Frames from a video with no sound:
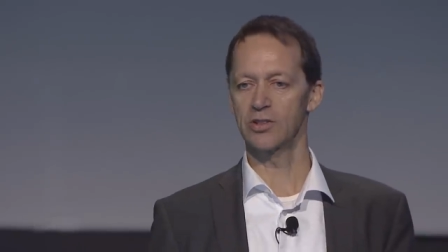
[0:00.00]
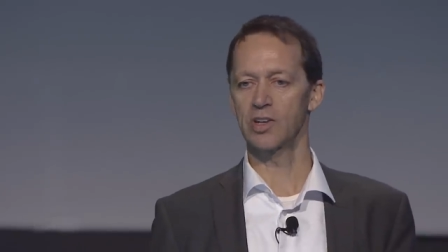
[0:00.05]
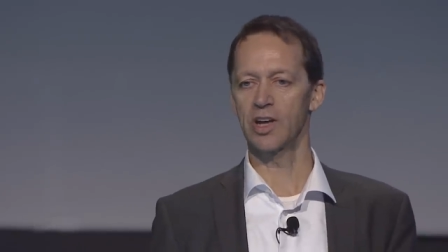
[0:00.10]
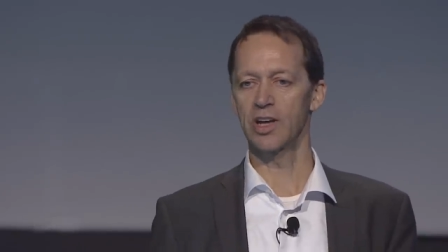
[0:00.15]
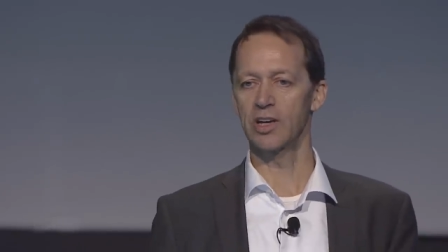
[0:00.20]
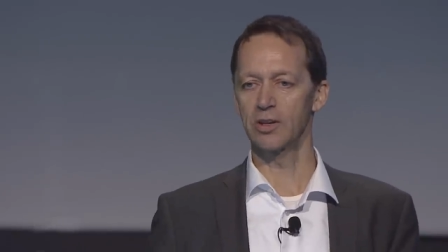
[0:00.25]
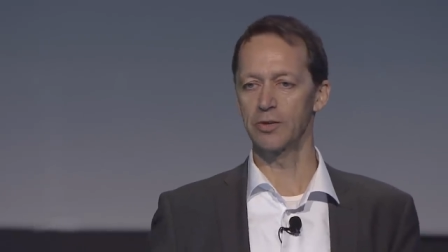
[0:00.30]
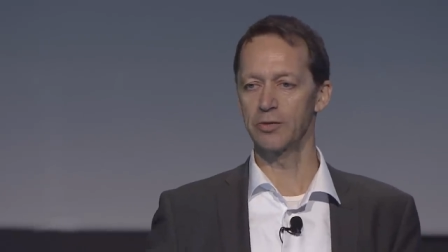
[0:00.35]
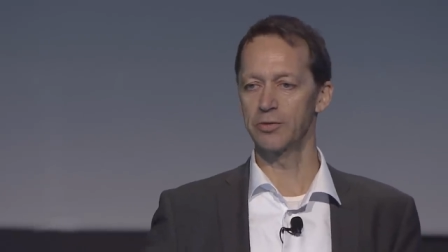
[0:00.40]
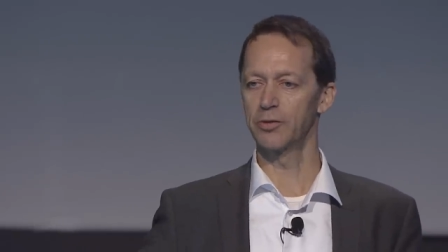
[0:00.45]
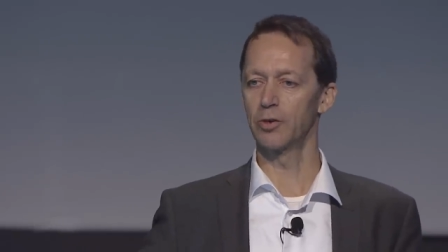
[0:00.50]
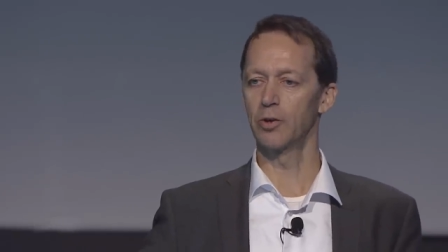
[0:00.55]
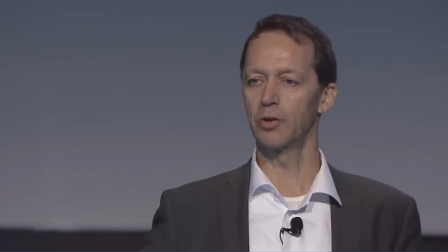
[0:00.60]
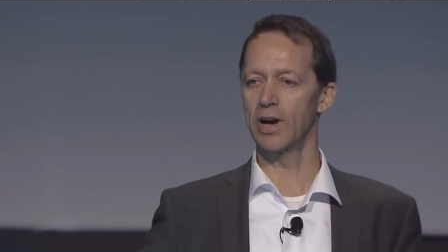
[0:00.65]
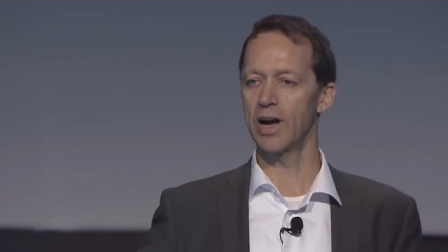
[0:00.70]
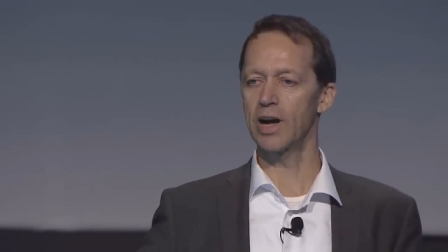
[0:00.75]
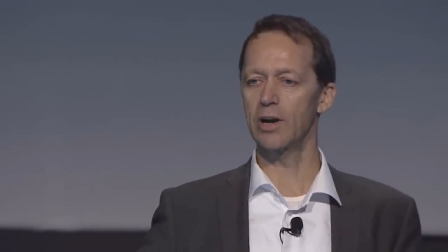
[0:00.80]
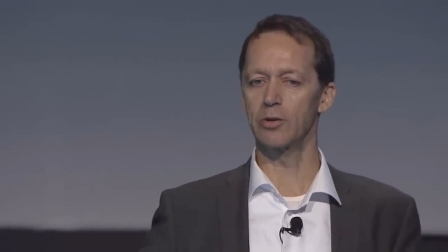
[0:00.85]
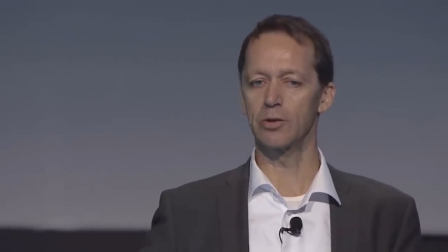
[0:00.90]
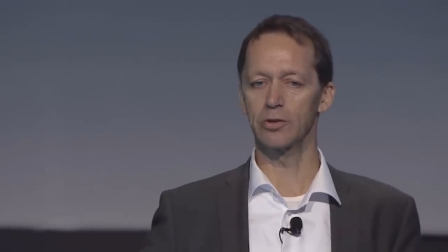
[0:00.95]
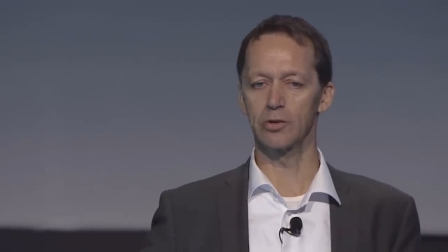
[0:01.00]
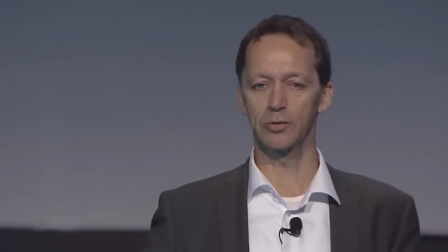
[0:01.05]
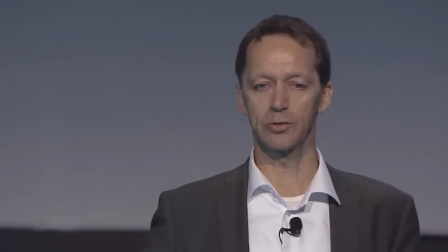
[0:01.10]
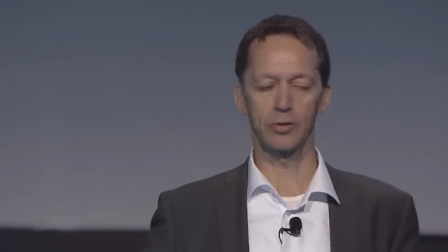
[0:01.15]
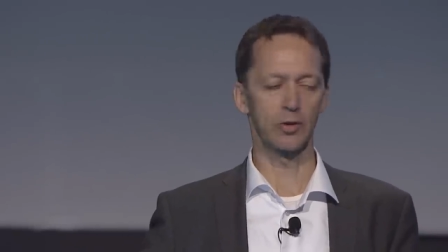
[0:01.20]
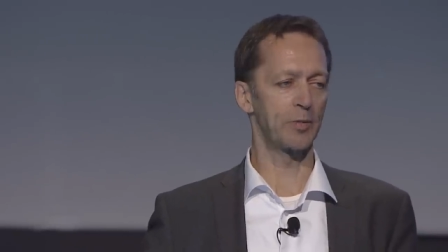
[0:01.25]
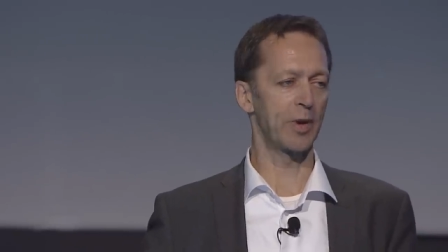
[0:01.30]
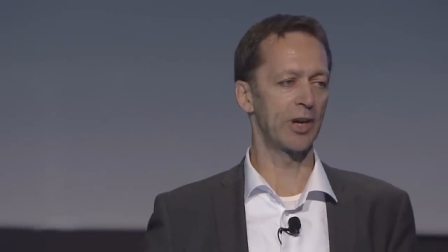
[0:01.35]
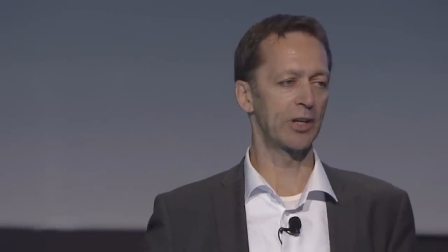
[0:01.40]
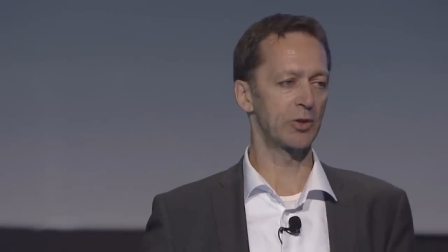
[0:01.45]
taking 4 hours
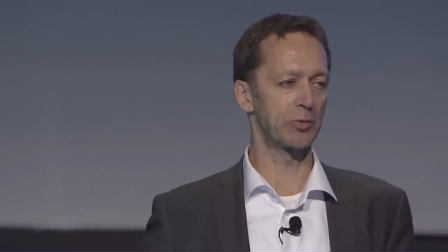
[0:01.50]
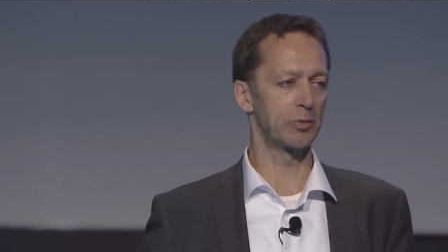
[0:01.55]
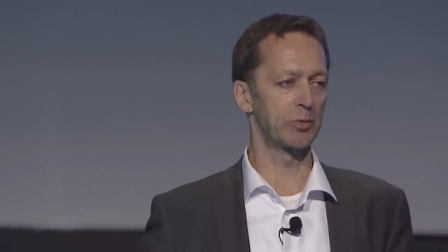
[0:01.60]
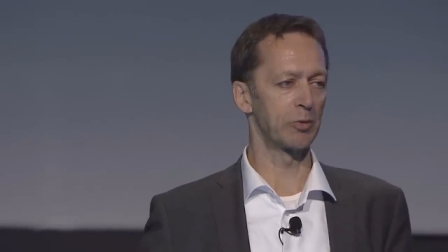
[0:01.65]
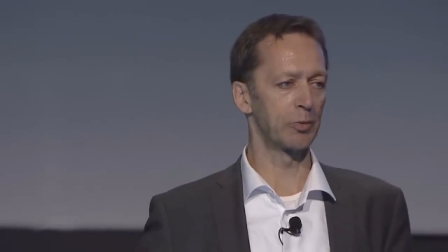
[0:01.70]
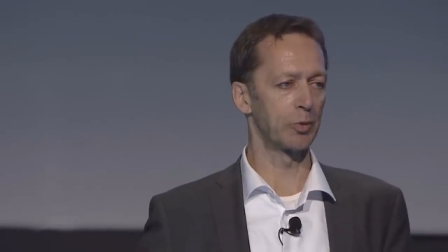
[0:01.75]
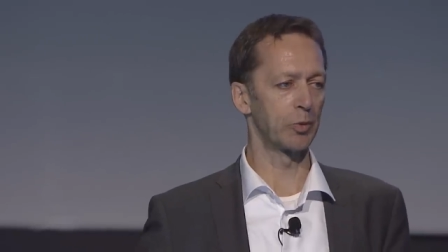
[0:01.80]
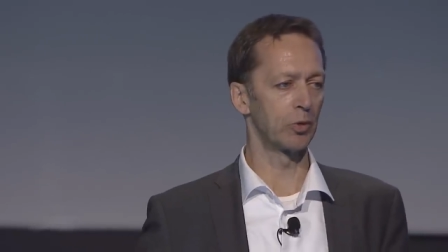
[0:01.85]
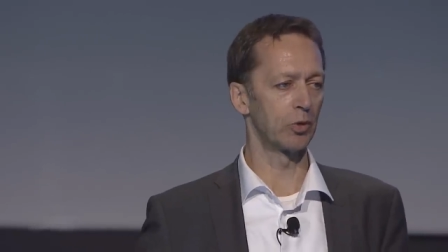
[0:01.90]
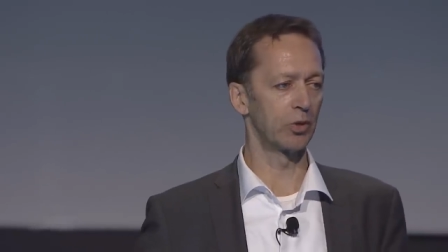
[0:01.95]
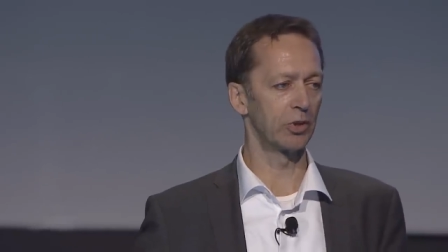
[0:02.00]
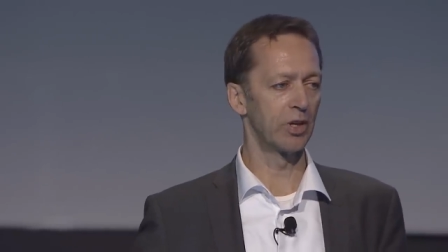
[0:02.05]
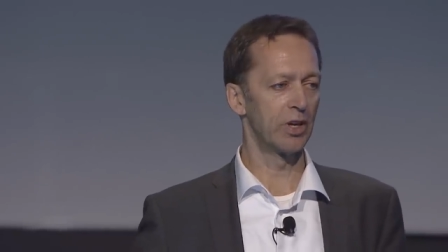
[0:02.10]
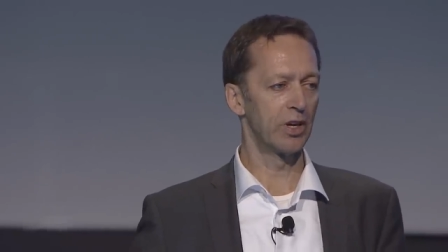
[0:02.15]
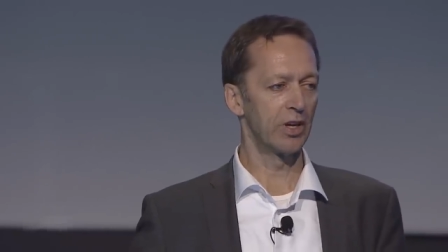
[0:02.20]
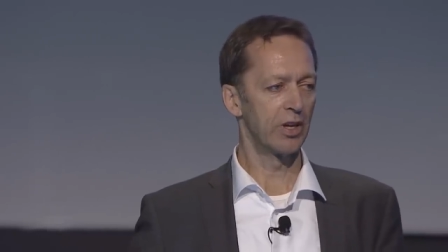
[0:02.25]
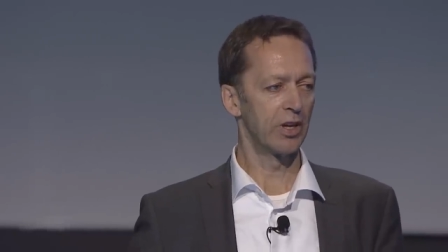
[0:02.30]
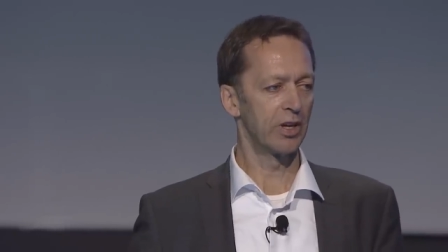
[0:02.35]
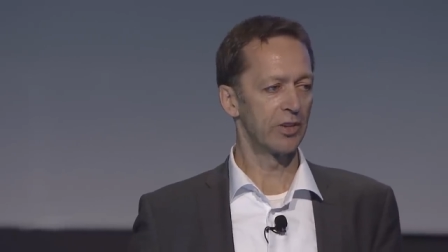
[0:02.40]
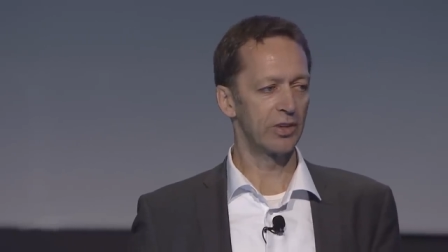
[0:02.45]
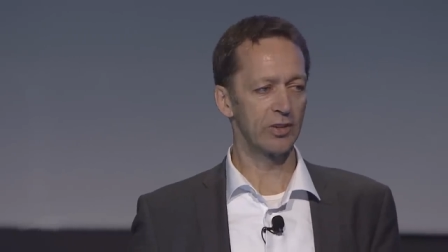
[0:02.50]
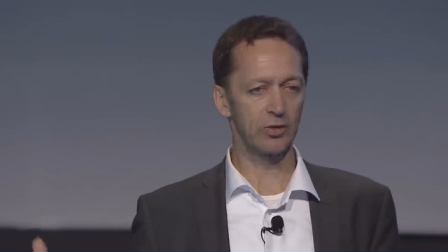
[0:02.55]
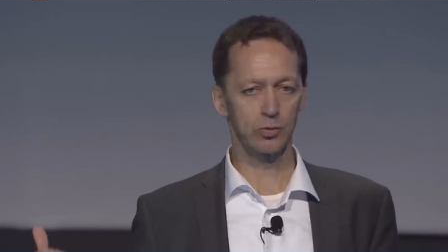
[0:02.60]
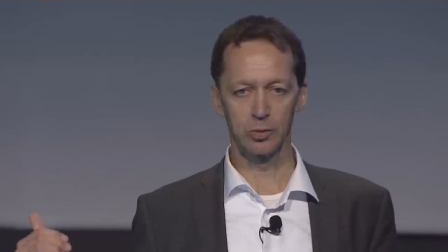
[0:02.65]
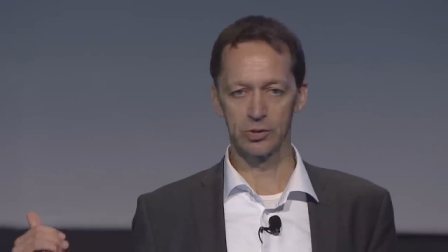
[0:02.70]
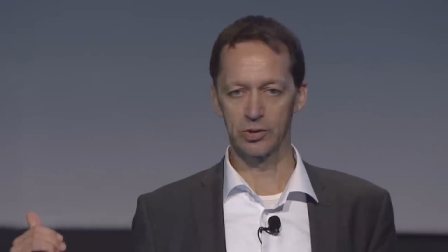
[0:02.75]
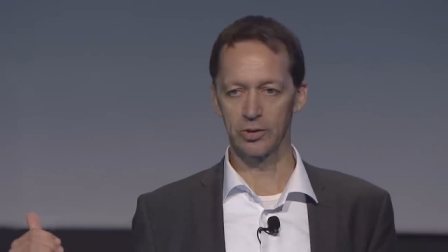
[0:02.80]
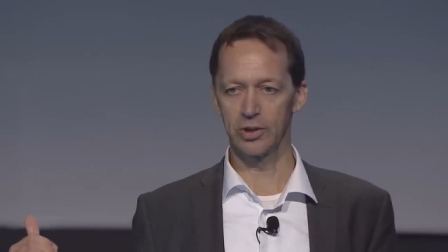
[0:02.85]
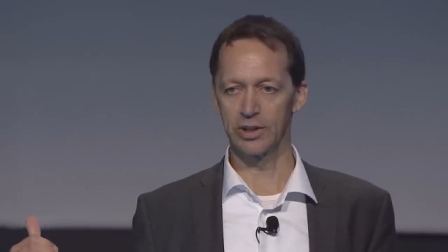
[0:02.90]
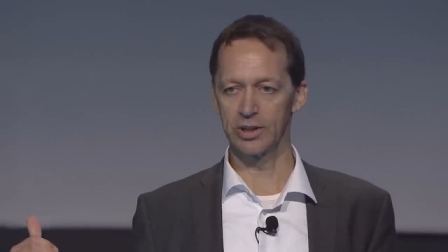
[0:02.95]
for a management report, this
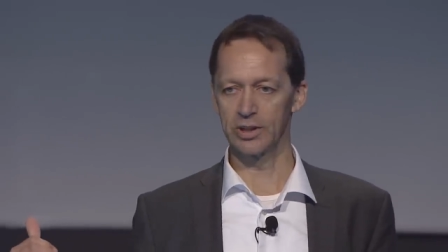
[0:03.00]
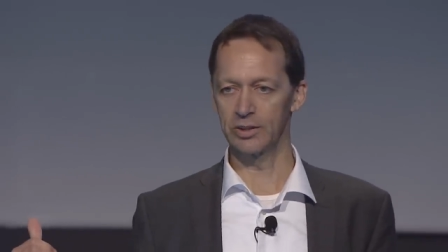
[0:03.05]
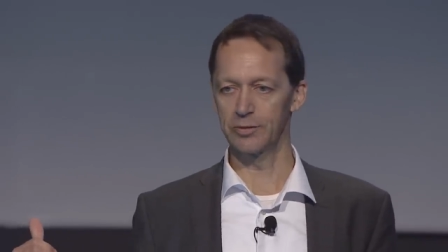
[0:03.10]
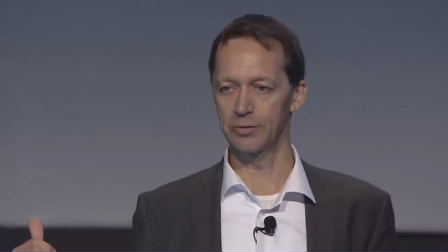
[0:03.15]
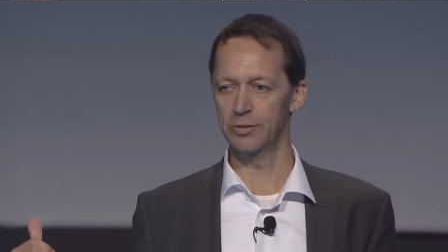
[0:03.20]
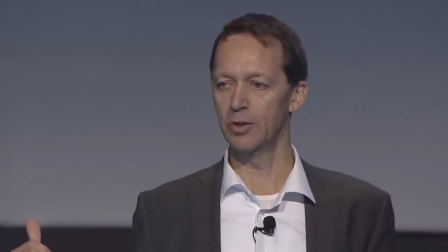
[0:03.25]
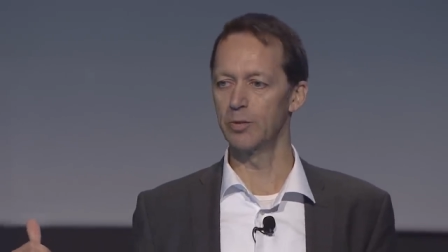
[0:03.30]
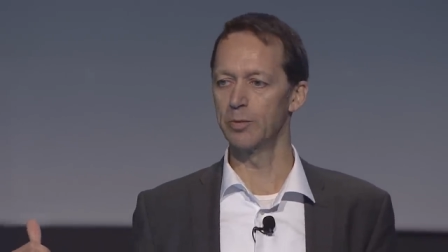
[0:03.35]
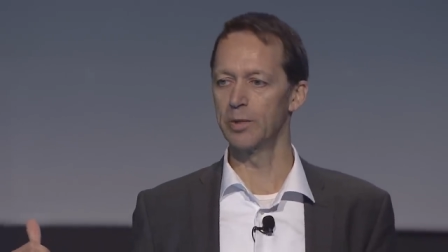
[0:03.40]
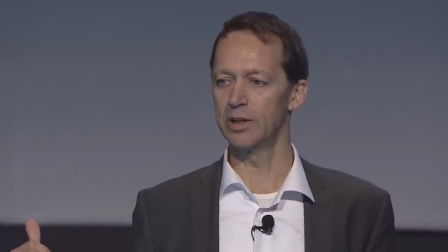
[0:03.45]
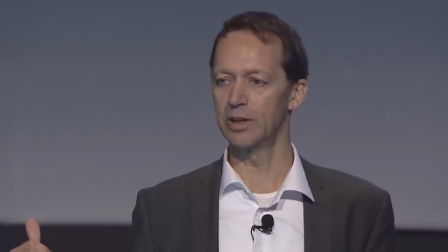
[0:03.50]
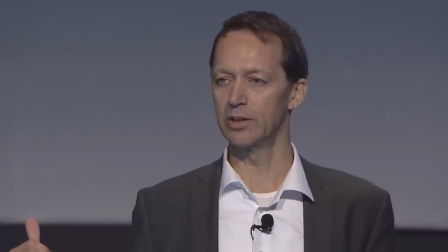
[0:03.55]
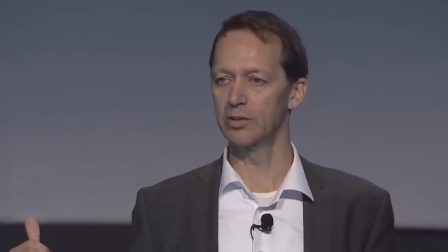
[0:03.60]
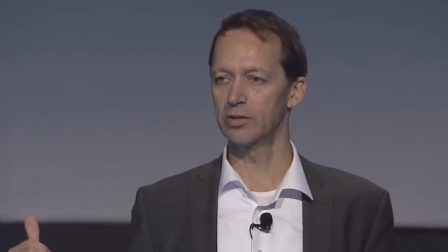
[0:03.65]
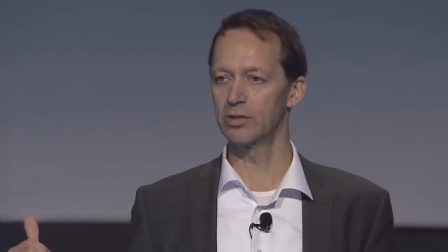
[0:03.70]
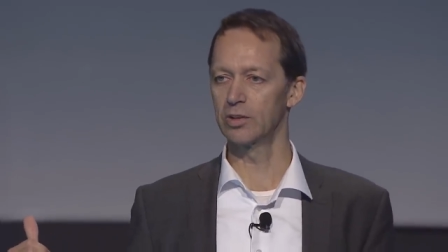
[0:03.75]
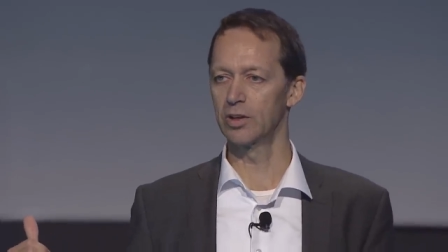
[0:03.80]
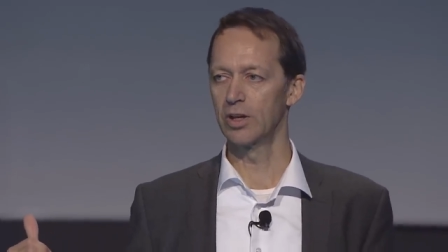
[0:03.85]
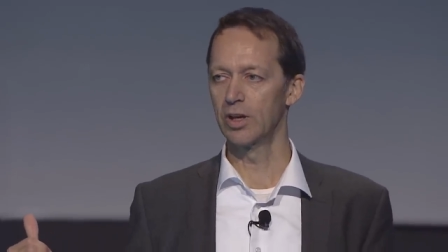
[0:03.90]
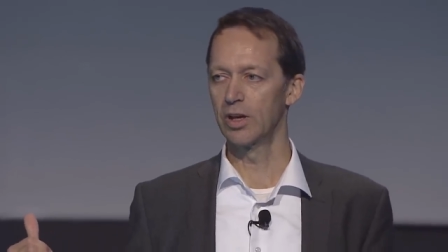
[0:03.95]
will do it in a few minutes.